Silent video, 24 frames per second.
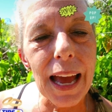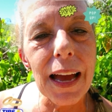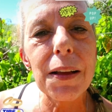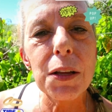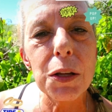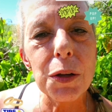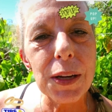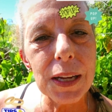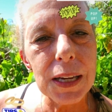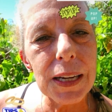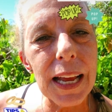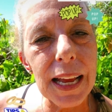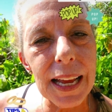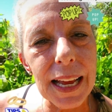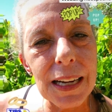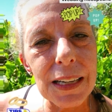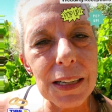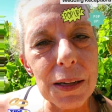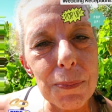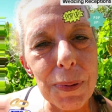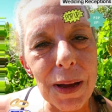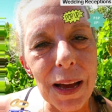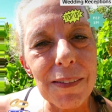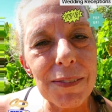you can
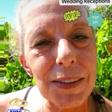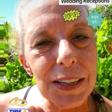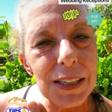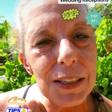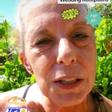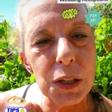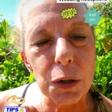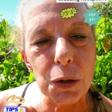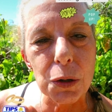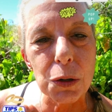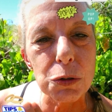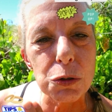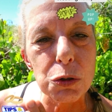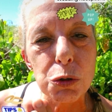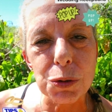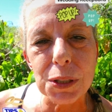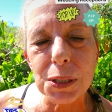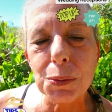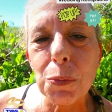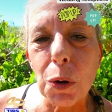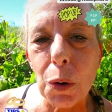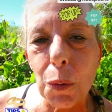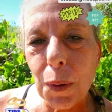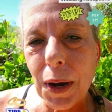end up having your
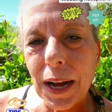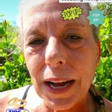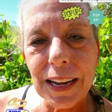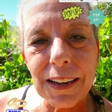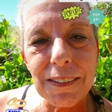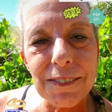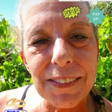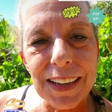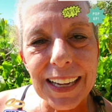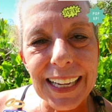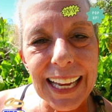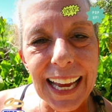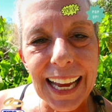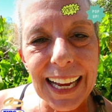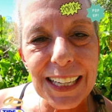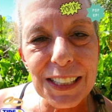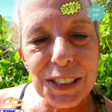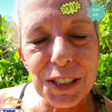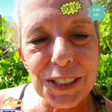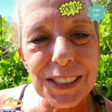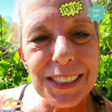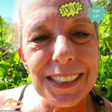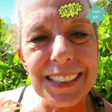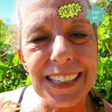dream Hawaiian
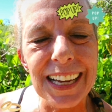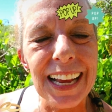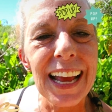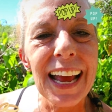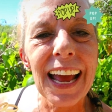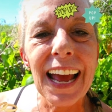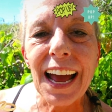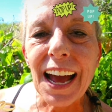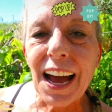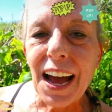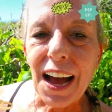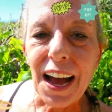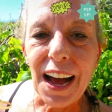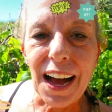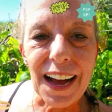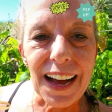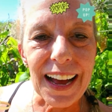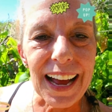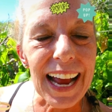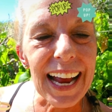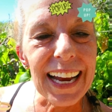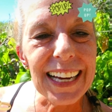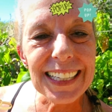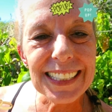vacation
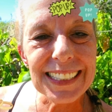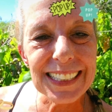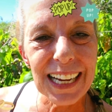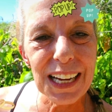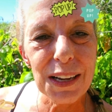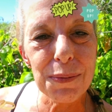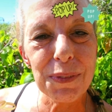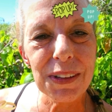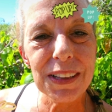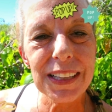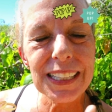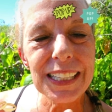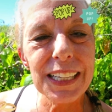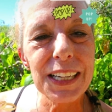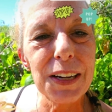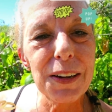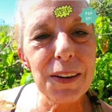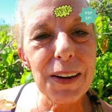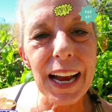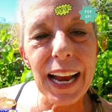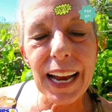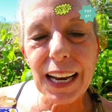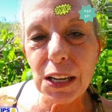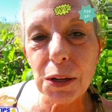any time of the
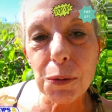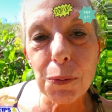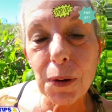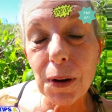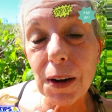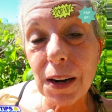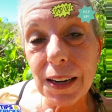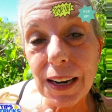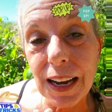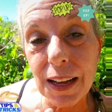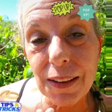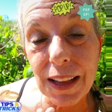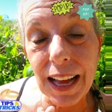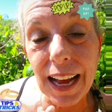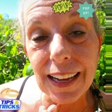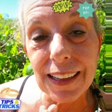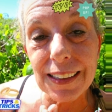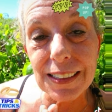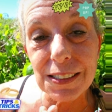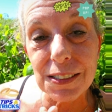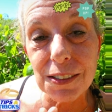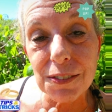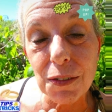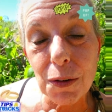year, anywhere on the
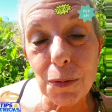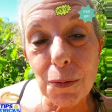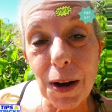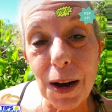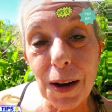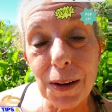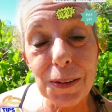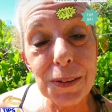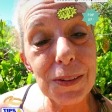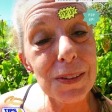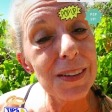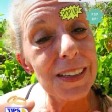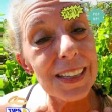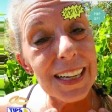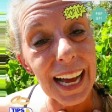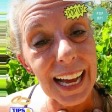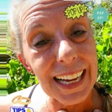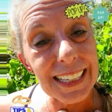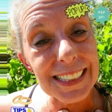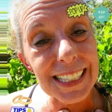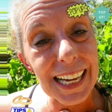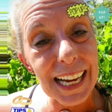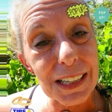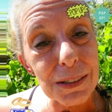island of Oahu,
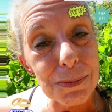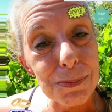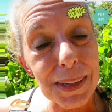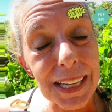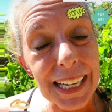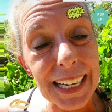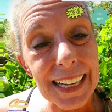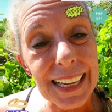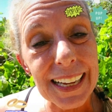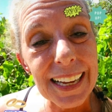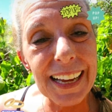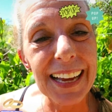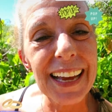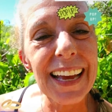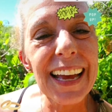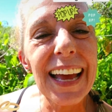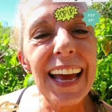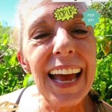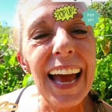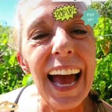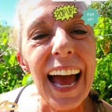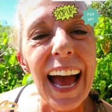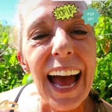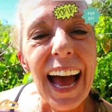contact me.
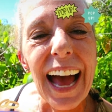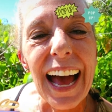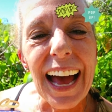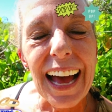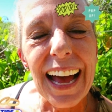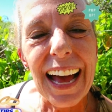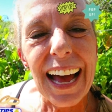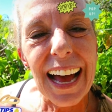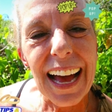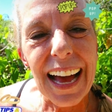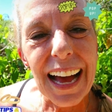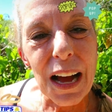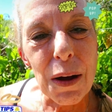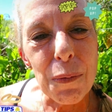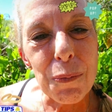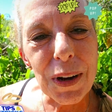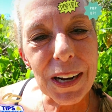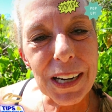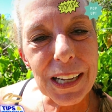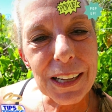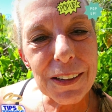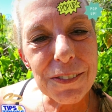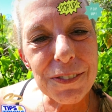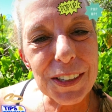I'm
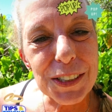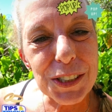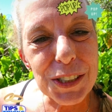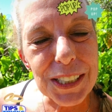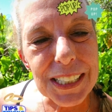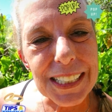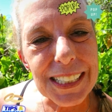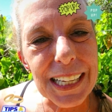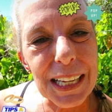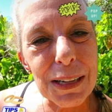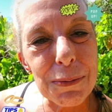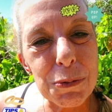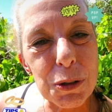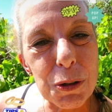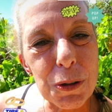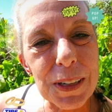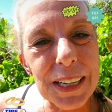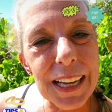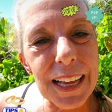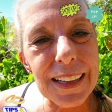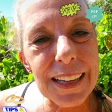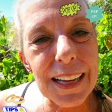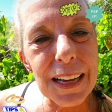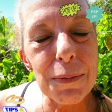wedding officiant Kim
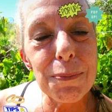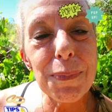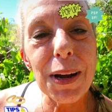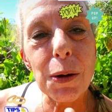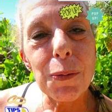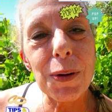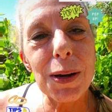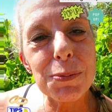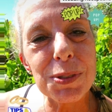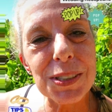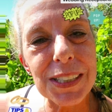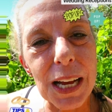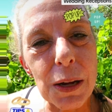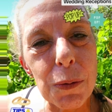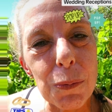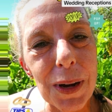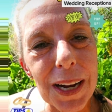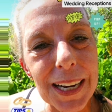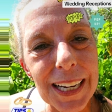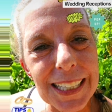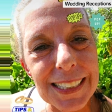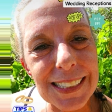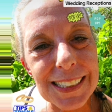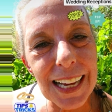Cornella. My website,
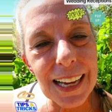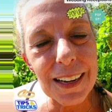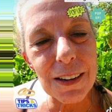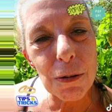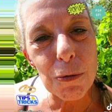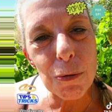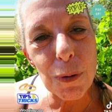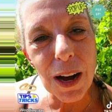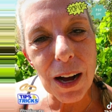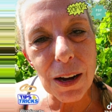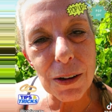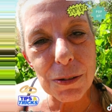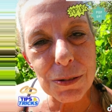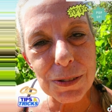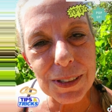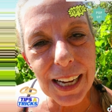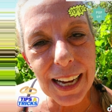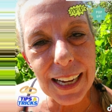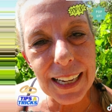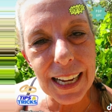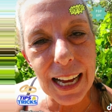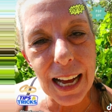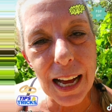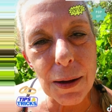
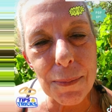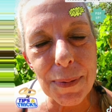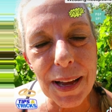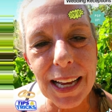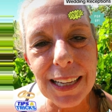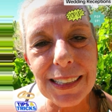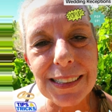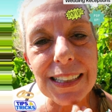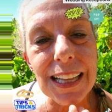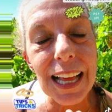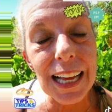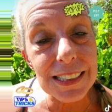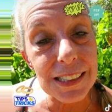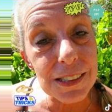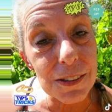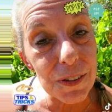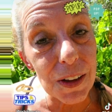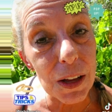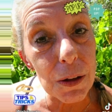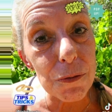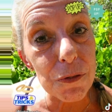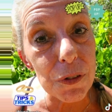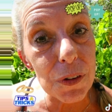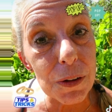weddingsonoahu.com, has lots of
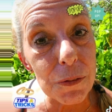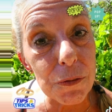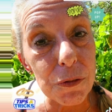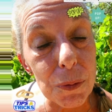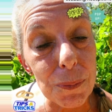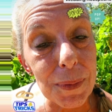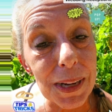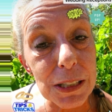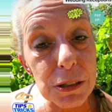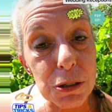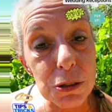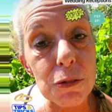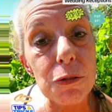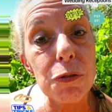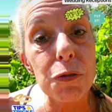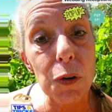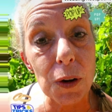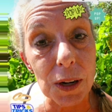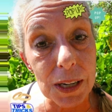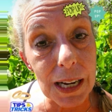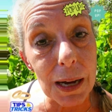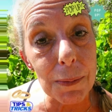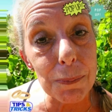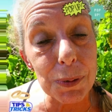helpful information
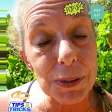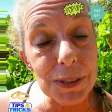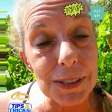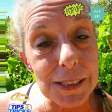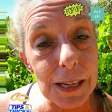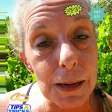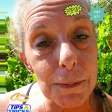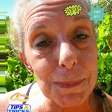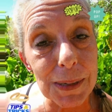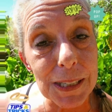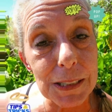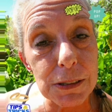for couples coming